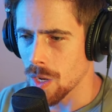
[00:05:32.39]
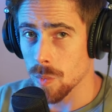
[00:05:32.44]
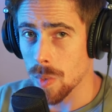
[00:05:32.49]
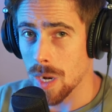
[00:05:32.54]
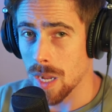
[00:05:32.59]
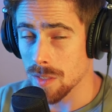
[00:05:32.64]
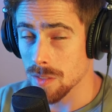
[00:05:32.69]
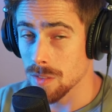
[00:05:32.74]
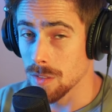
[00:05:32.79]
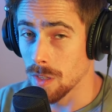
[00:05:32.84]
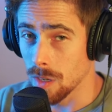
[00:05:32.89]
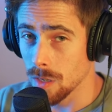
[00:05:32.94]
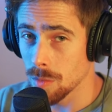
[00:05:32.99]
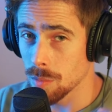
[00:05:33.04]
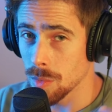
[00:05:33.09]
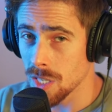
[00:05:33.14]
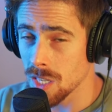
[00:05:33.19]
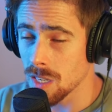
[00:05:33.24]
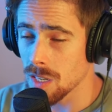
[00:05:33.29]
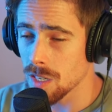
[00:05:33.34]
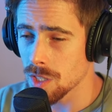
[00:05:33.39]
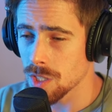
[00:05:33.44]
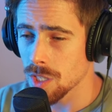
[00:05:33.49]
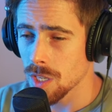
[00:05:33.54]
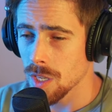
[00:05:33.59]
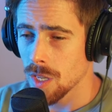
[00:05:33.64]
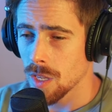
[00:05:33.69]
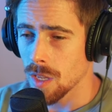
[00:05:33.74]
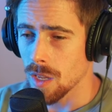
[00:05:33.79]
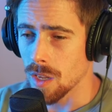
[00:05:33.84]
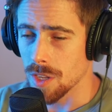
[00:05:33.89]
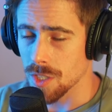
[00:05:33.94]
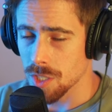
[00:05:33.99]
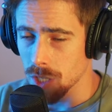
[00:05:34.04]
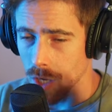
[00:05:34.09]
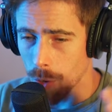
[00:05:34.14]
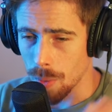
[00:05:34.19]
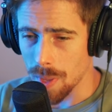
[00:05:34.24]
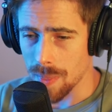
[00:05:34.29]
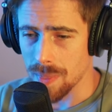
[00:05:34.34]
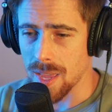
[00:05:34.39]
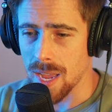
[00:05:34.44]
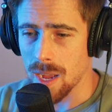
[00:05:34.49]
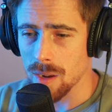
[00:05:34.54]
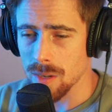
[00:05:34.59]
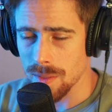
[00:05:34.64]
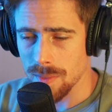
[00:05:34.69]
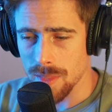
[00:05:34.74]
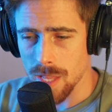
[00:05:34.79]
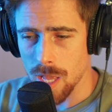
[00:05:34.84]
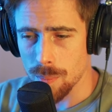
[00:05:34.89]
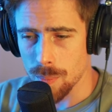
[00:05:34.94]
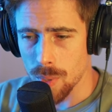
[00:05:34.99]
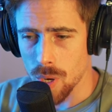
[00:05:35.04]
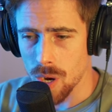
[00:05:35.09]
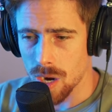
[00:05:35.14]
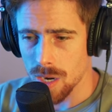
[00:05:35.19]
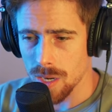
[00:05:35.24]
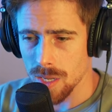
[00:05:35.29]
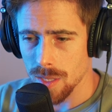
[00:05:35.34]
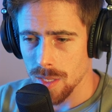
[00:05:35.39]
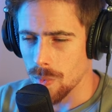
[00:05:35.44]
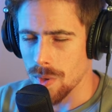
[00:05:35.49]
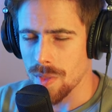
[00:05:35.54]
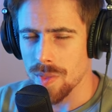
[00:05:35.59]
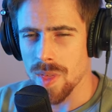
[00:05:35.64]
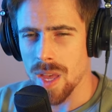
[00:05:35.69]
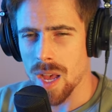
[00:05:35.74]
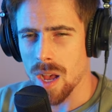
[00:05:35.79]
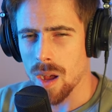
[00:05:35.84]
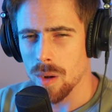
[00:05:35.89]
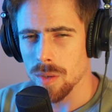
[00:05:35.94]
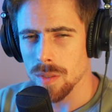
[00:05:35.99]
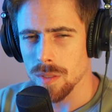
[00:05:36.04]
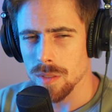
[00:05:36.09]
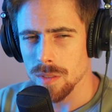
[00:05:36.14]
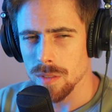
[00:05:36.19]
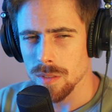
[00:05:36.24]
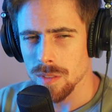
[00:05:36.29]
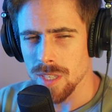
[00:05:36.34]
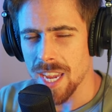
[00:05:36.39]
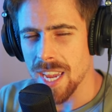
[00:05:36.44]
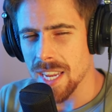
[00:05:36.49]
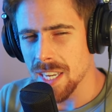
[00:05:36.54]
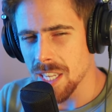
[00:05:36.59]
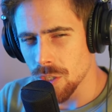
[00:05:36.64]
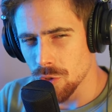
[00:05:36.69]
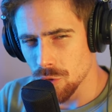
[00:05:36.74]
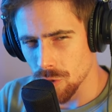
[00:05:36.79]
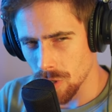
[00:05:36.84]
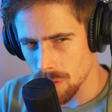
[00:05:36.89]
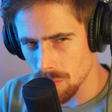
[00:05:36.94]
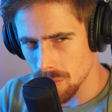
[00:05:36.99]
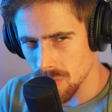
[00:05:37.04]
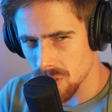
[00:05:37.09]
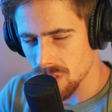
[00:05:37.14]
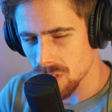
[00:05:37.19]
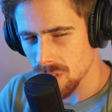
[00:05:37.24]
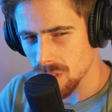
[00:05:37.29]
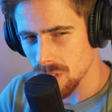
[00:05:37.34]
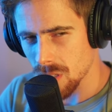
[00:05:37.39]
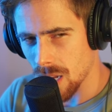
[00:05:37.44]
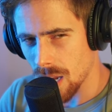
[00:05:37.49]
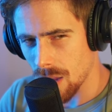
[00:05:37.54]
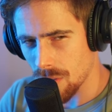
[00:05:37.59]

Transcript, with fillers: Whilst the Lumineers uh, slow it down at that part without any drums,